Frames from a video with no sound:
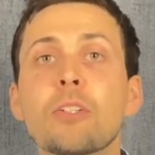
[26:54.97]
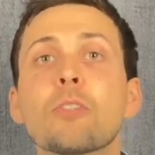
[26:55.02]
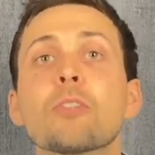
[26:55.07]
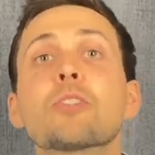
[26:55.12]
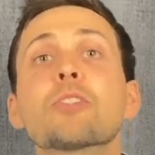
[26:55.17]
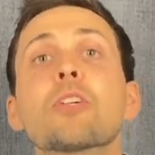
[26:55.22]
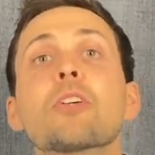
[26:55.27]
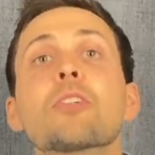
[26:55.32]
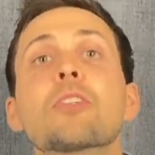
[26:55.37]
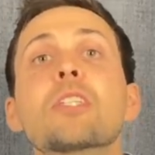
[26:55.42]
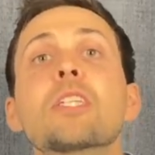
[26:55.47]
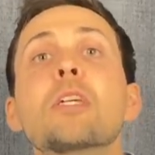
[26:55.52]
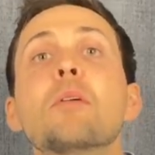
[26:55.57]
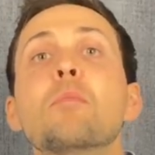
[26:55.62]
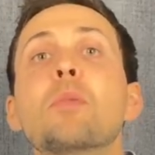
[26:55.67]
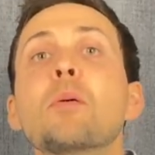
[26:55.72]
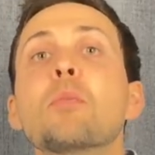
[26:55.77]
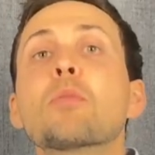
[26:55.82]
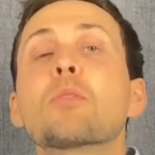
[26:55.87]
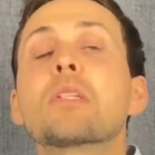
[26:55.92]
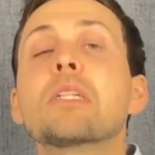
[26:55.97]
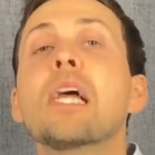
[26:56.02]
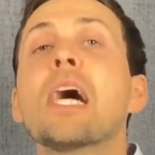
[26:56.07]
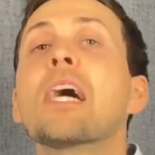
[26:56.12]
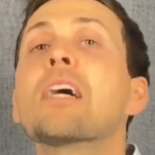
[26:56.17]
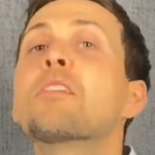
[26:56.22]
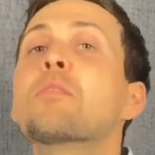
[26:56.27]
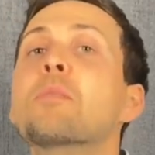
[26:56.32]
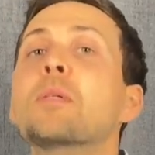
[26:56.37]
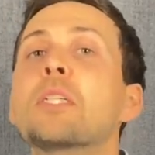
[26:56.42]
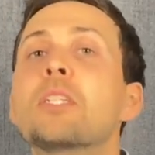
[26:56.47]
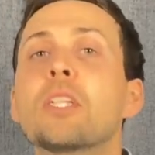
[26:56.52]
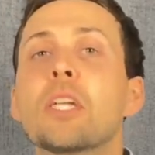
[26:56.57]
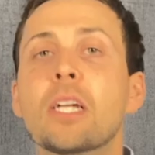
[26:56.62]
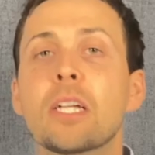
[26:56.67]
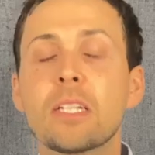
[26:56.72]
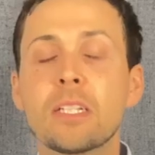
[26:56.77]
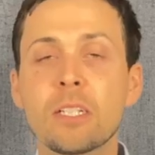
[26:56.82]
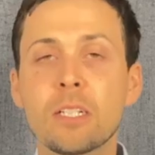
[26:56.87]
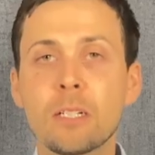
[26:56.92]
You'll start seeing people's lives be
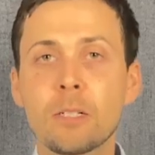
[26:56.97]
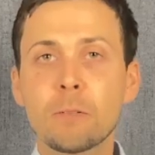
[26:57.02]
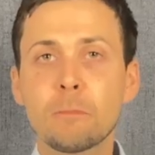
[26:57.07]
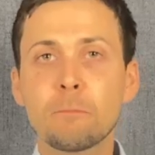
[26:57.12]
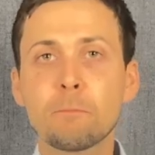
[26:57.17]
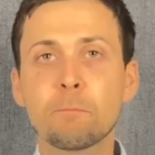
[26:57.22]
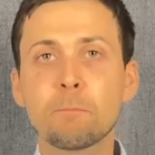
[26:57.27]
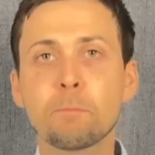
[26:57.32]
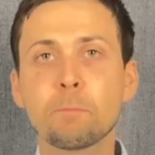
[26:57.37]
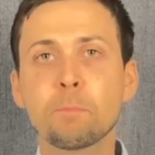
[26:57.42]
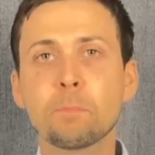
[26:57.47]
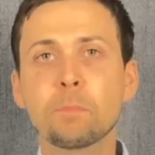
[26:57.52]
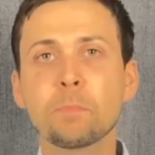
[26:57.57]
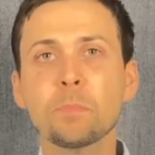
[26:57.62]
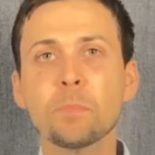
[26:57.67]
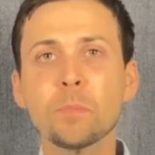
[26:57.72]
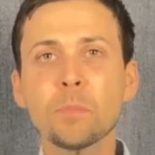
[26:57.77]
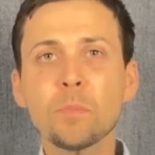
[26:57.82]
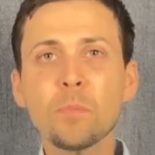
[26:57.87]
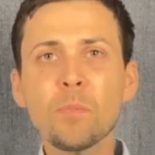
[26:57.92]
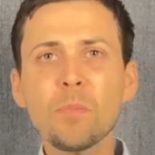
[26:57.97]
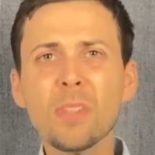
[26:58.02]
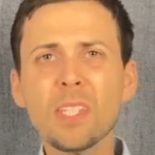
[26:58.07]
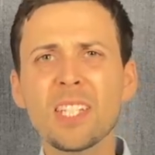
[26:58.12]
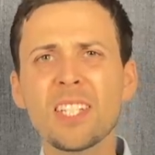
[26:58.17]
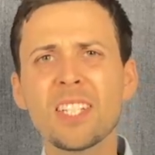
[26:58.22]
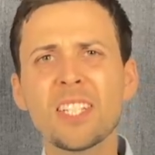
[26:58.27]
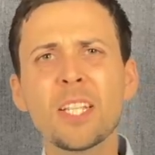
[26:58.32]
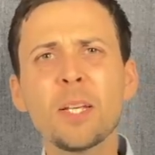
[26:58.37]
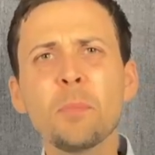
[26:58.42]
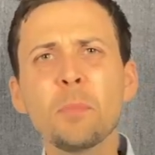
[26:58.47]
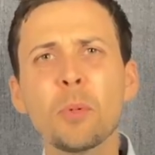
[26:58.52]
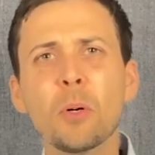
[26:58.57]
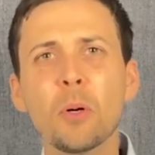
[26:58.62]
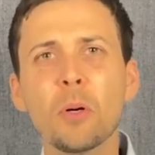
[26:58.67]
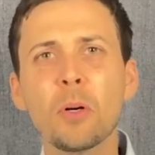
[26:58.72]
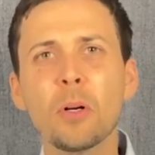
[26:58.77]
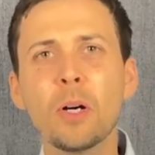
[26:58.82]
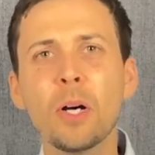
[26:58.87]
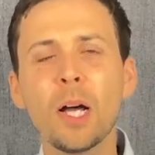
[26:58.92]
changed.
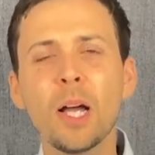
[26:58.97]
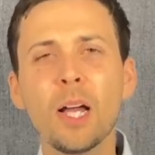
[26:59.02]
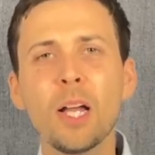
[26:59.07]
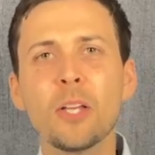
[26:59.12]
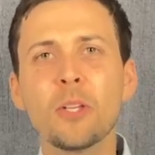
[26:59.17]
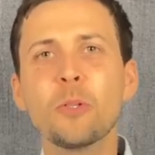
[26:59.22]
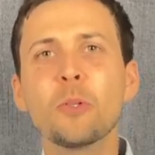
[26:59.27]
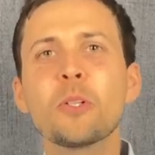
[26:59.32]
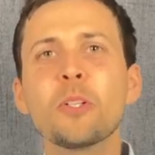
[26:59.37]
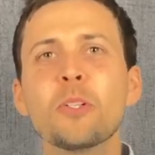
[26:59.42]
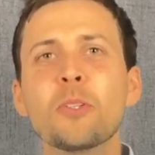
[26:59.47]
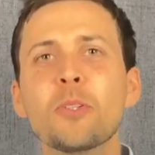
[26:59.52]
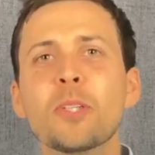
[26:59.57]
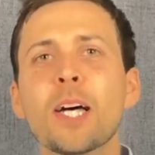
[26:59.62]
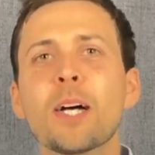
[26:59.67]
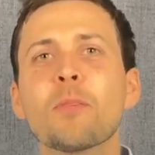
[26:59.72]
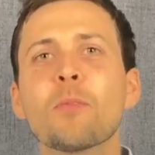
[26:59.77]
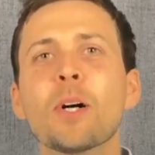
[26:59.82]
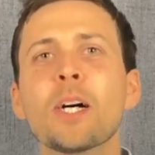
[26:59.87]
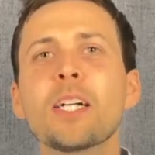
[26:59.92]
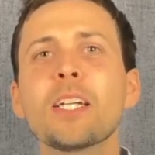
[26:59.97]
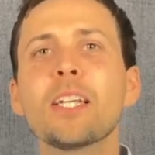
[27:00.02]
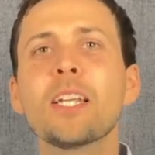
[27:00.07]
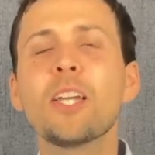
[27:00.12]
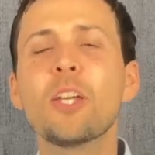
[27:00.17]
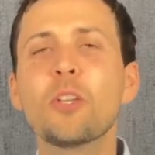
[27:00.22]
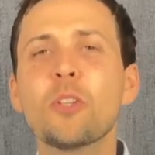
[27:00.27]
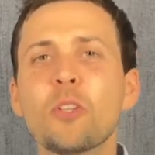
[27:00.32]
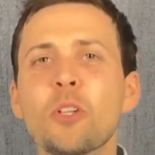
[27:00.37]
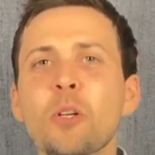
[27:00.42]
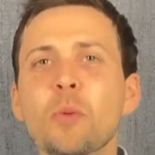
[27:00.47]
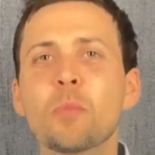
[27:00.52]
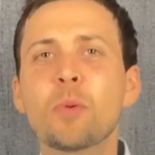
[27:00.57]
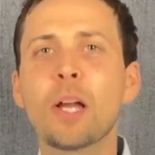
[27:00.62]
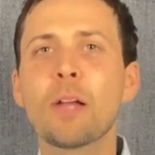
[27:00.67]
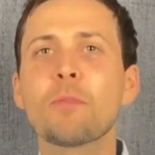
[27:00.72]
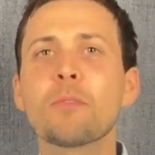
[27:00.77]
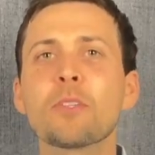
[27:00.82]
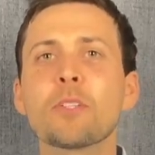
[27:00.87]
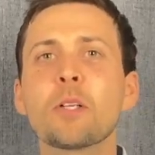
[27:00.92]
Simple. You can do that, right? You can
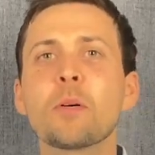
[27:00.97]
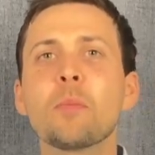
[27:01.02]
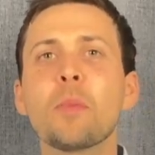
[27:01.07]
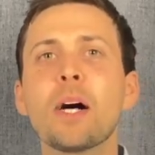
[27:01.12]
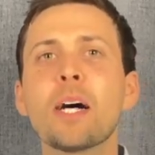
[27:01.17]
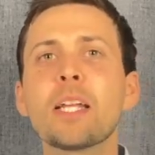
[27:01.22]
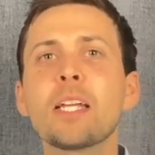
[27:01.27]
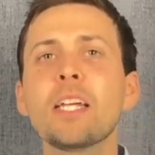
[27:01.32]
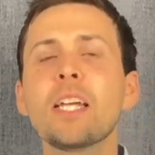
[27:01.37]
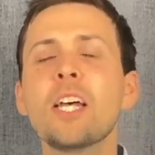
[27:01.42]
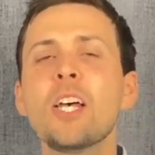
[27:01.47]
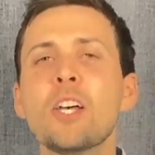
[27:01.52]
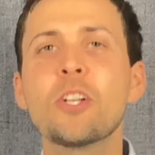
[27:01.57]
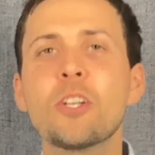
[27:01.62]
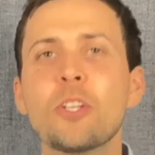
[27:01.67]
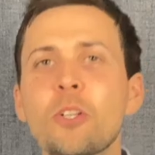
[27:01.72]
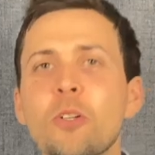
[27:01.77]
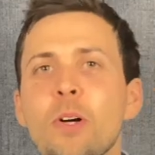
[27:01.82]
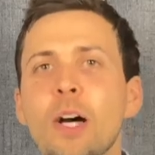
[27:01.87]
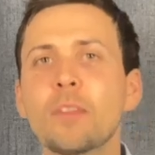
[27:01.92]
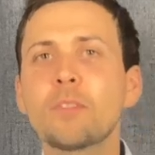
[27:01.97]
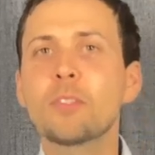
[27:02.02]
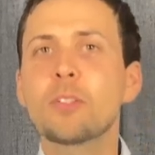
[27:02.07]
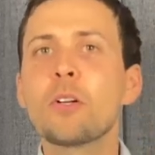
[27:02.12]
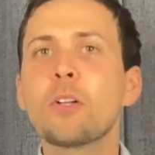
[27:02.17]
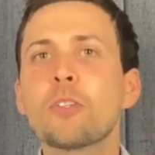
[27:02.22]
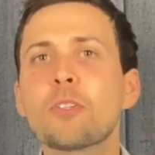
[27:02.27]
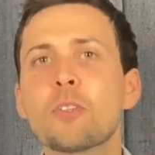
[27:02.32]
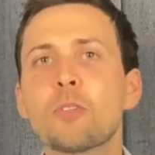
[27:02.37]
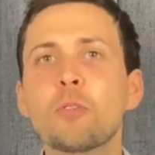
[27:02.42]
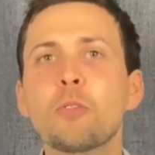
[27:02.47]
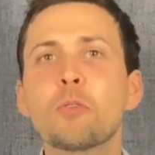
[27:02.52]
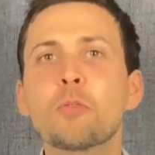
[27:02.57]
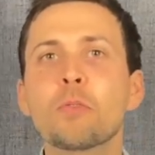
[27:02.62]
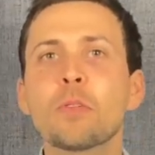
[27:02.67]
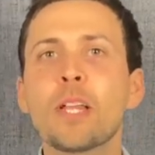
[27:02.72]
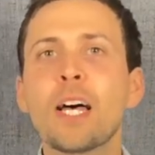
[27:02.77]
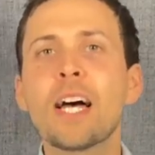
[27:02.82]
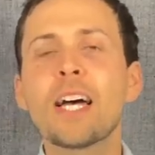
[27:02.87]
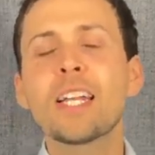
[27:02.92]
pray for somebody. You don't have to go to school
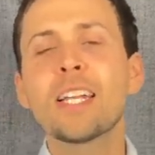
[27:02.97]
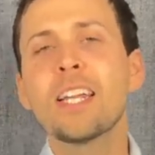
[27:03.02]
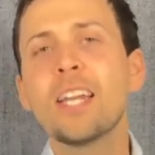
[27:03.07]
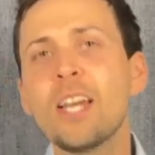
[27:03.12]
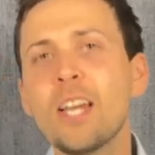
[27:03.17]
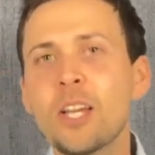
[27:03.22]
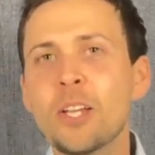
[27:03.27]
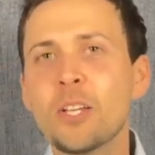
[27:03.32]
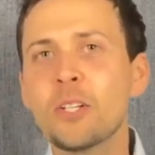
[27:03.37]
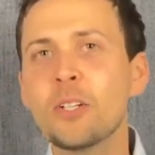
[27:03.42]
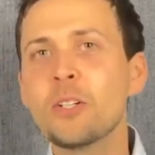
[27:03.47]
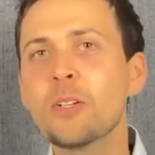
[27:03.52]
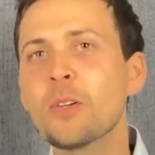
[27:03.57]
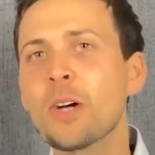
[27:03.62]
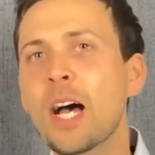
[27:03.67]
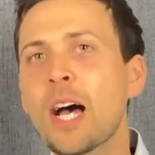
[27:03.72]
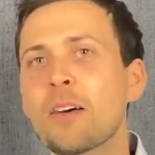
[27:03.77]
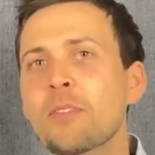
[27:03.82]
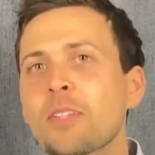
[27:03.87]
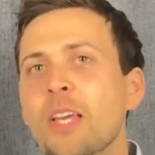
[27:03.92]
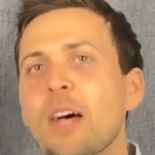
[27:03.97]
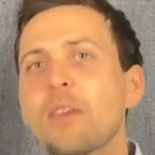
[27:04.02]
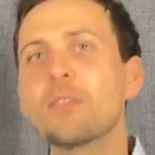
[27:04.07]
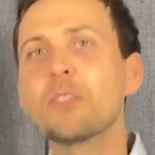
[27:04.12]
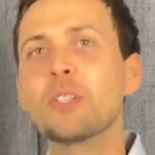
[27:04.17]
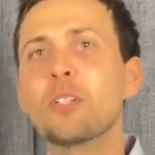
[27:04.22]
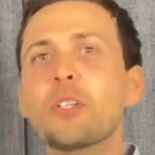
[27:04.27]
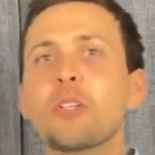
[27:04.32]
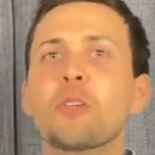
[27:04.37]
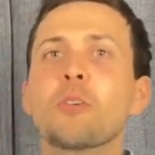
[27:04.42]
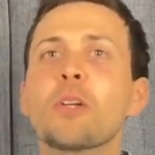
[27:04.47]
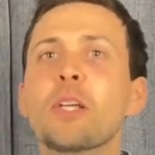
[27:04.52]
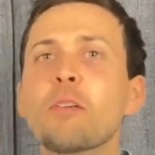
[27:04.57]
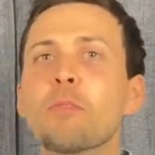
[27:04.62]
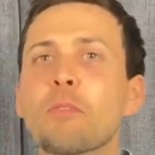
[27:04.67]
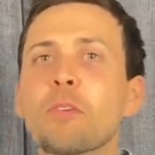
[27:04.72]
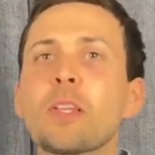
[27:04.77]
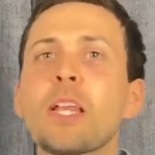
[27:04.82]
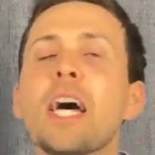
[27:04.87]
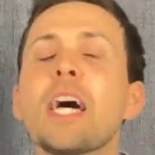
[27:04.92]
for that. You don't have to have a degree
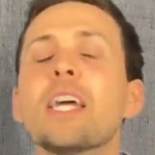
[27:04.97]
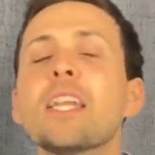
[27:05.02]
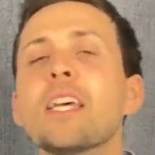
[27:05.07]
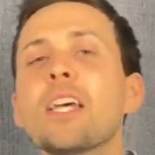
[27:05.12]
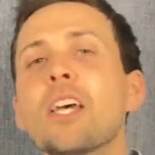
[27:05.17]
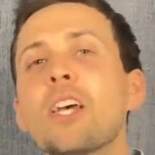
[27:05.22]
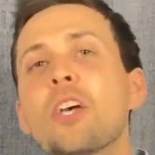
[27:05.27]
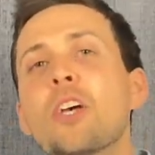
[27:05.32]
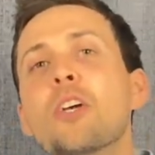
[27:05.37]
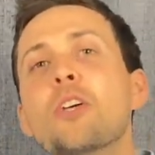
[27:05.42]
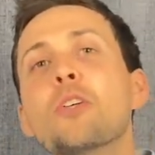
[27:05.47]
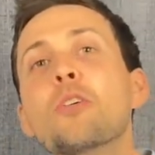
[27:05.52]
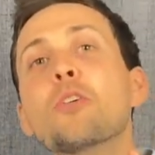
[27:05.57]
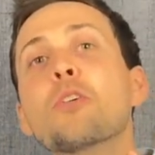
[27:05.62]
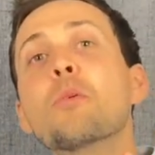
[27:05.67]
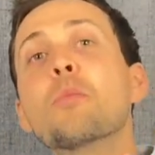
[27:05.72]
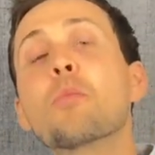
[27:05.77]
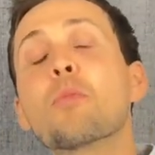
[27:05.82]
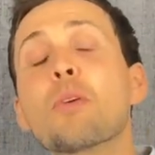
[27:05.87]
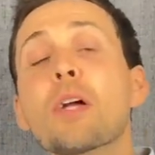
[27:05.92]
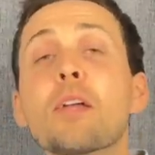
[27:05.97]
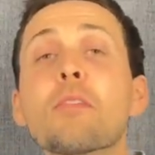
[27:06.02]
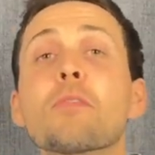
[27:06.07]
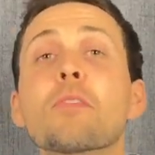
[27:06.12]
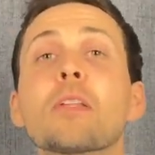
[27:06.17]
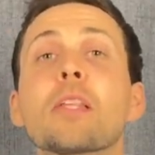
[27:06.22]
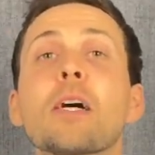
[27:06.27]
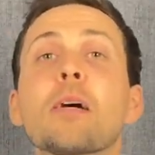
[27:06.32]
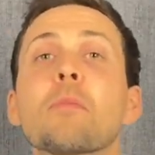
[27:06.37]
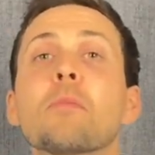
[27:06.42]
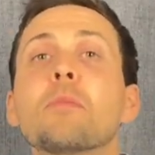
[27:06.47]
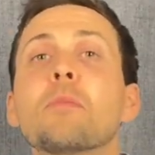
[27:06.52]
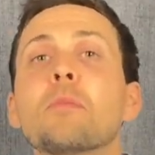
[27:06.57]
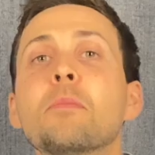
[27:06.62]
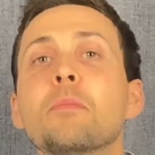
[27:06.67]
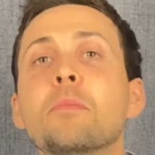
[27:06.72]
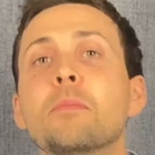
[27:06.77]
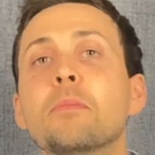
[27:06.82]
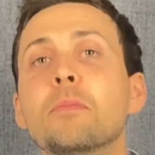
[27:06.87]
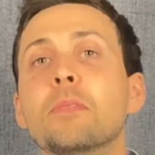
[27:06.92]
for that. You can pray for them
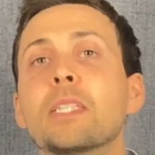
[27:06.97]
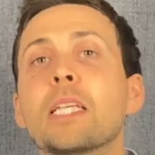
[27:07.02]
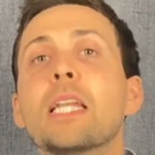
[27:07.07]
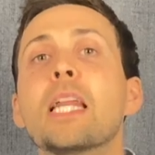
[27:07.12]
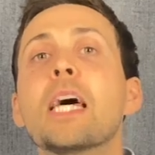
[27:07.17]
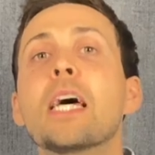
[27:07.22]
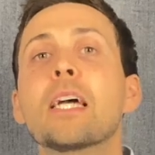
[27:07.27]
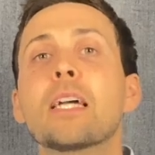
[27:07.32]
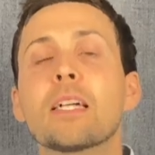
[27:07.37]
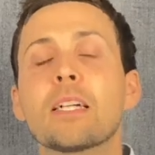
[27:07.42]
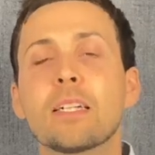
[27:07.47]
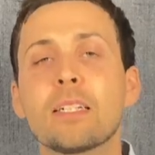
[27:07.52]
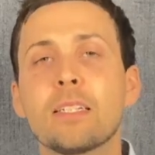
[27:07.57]
today.